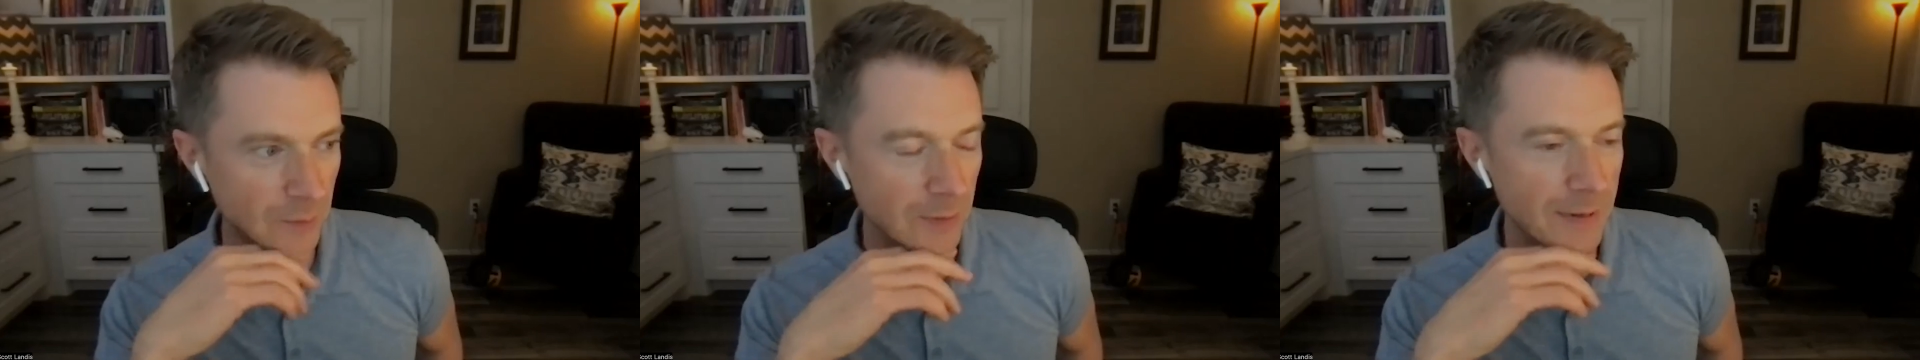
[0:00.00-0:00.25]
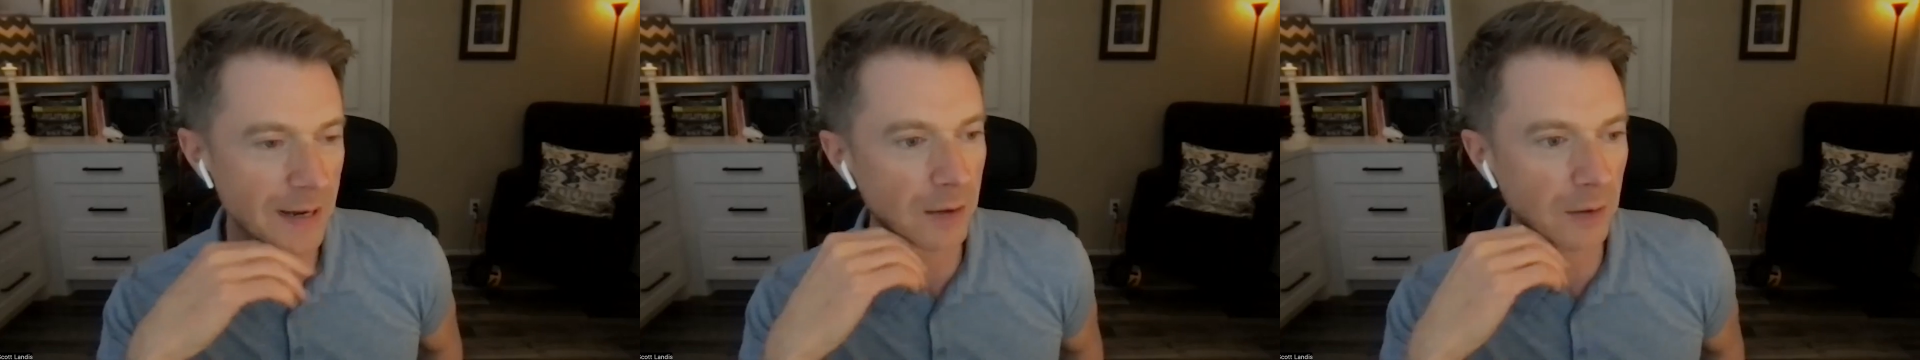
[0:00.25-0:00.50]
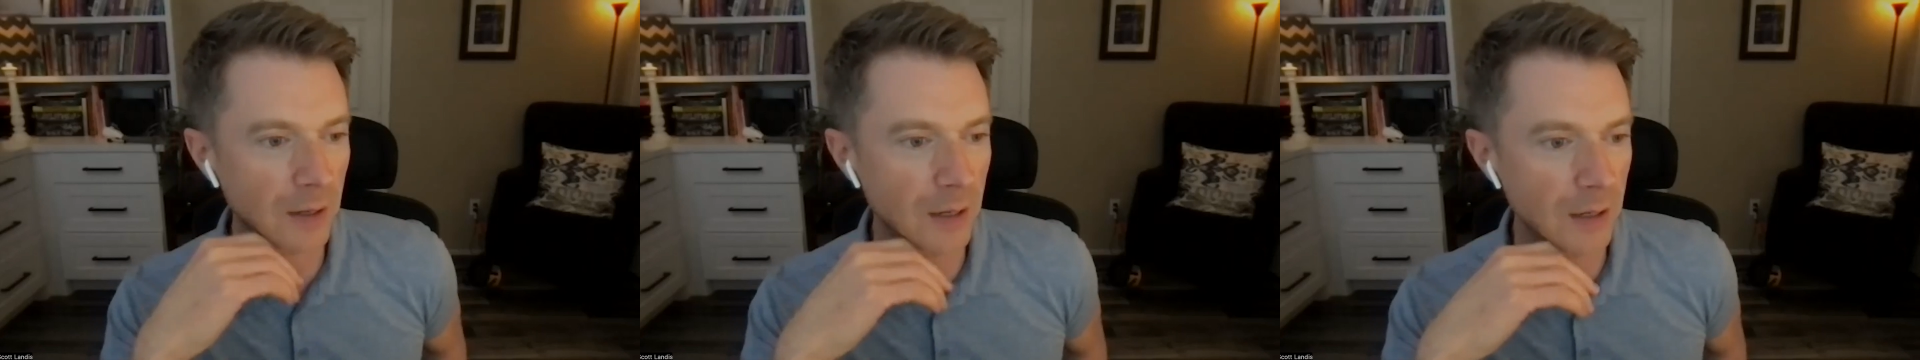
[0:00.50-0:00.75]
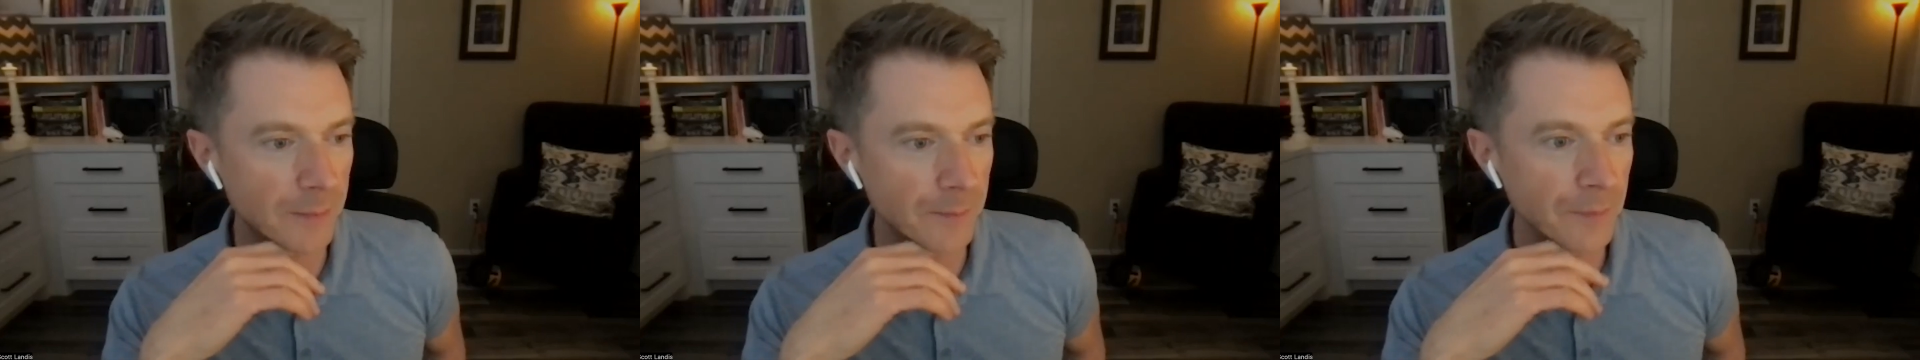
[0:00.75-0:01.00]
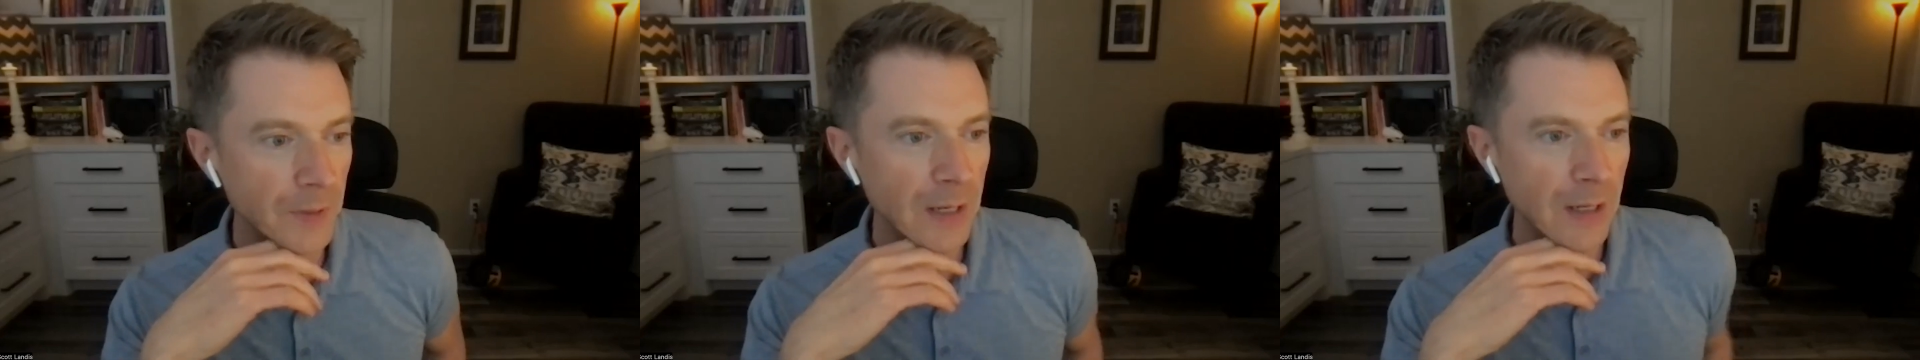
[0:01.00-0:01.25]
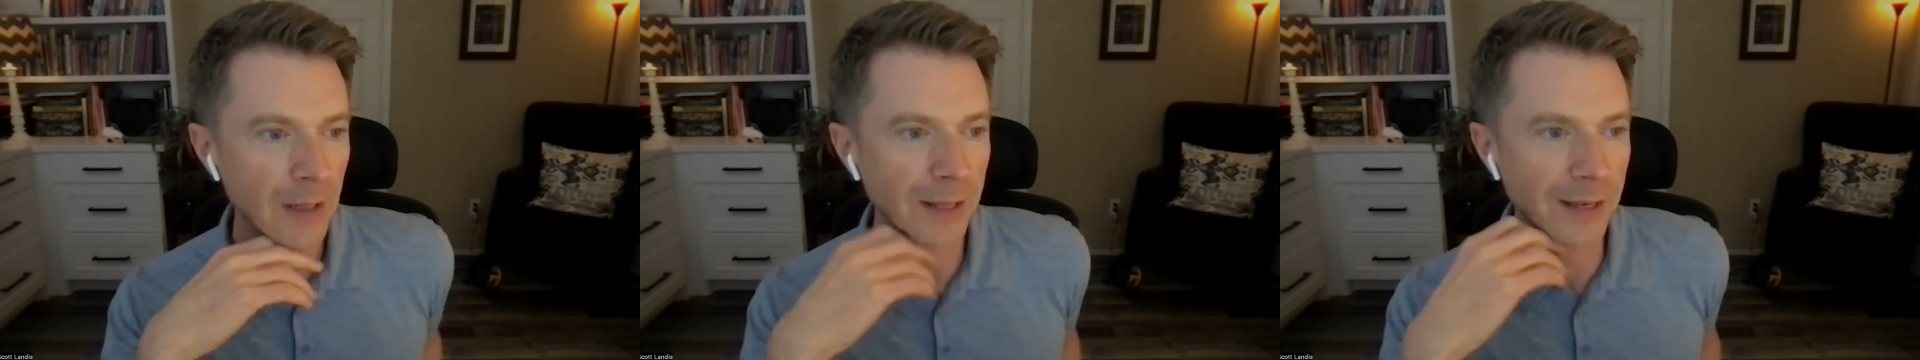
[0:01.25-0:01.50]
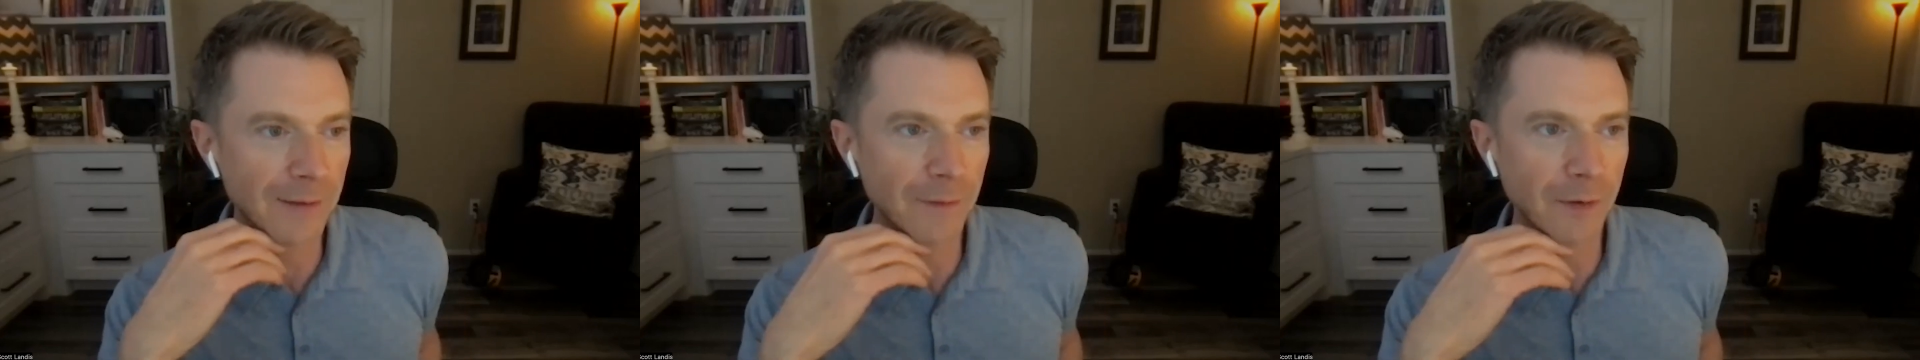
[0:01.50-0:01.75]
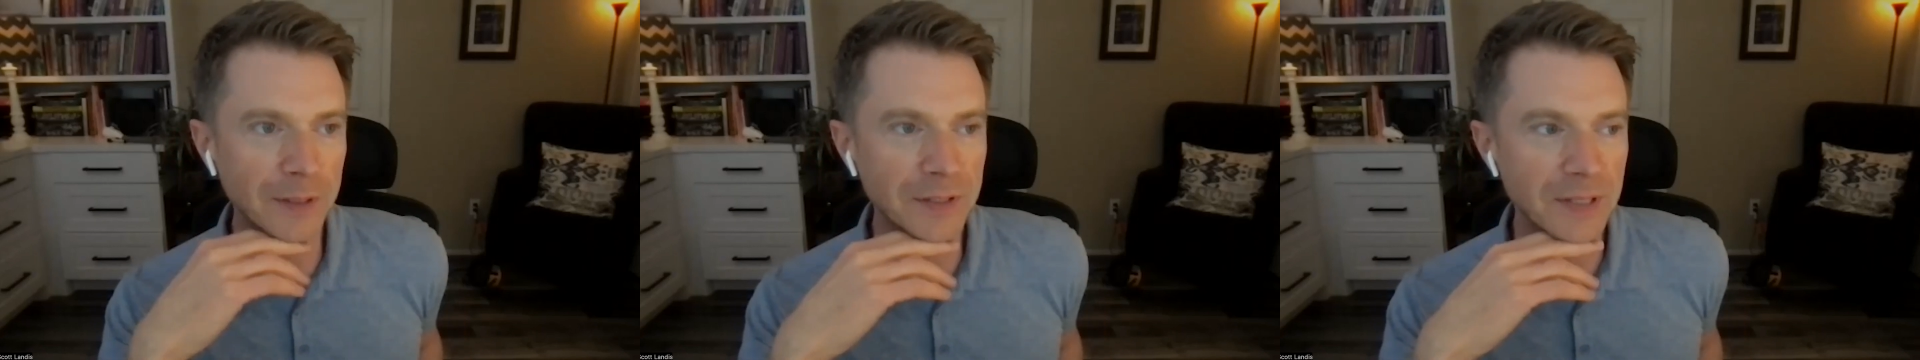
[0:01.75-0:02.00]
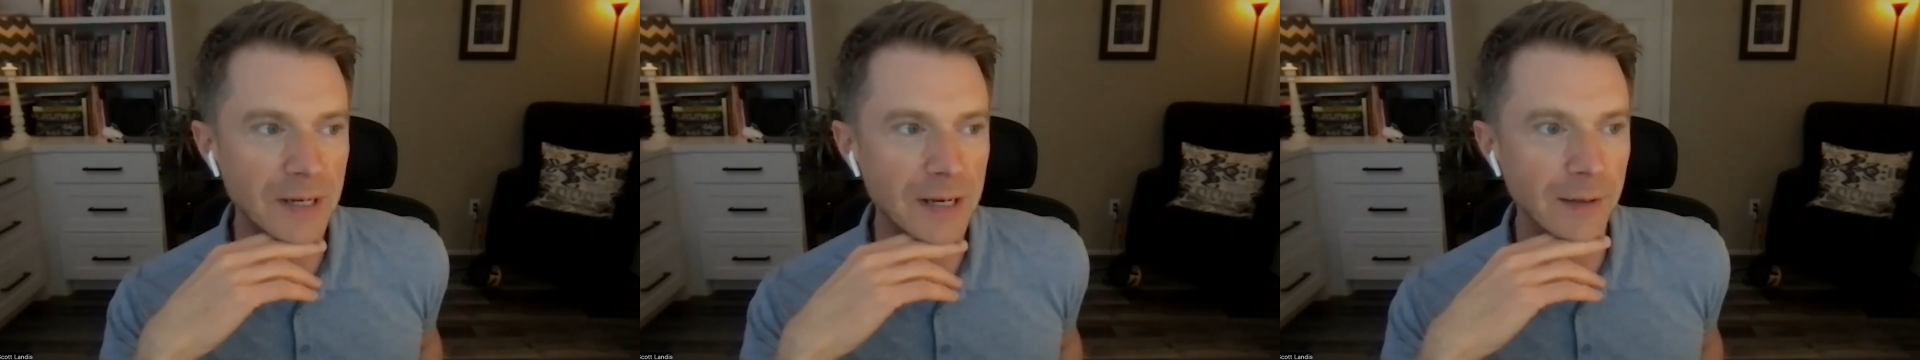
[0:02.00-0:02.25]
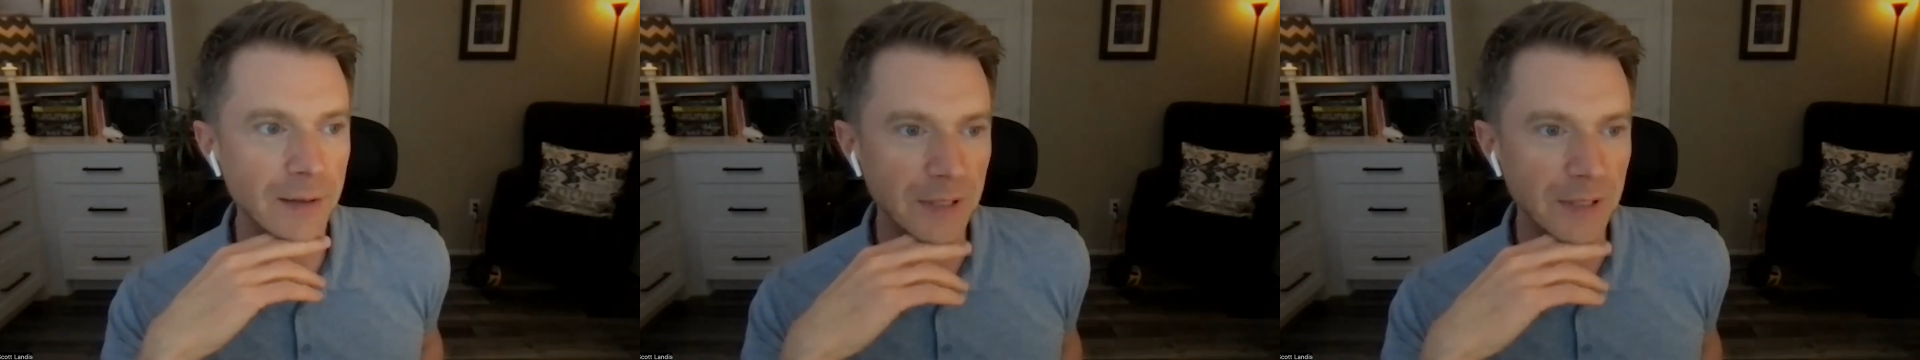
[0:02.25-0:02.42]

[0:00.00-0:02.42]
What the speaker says: What about I've always thought